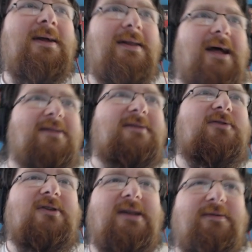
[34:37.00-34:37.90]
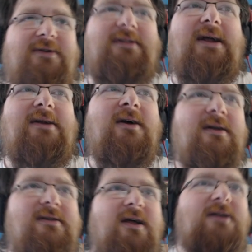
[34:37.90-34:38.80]
Let's just leave it at that.
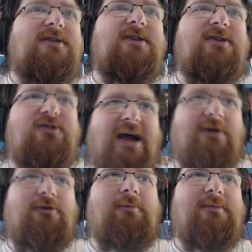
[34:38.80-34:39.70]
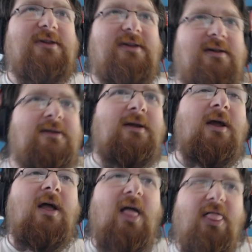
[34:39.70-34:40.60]
Dancer's Chakrams.
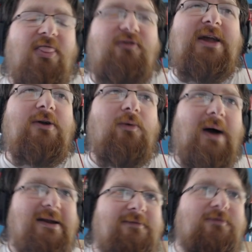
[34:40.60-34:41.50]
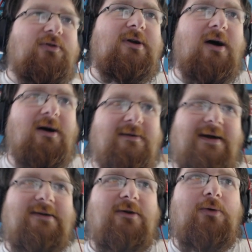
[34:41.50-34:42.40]
3 and a white for an
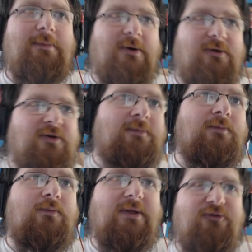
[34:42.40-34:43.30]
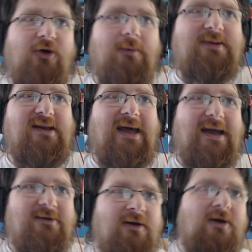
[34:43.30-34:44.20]
artifact equipment, with Job Select.
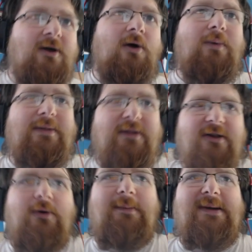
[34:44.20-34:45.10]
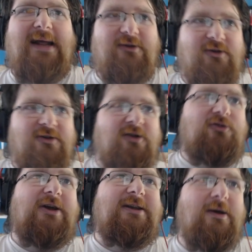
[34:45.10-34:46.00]
When this equipment enters,
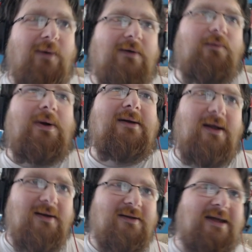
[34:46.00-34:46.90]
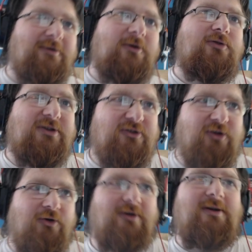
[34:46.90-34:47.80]
create a 1/1 colorless hero creature
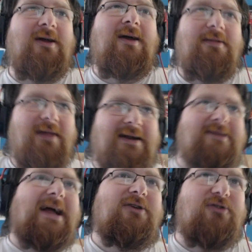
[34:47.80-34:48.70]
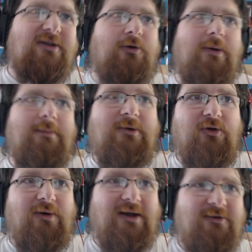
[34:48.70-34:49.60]
token, then attach this equipment
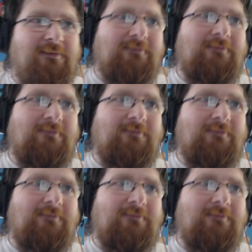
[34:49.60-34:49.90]
to it.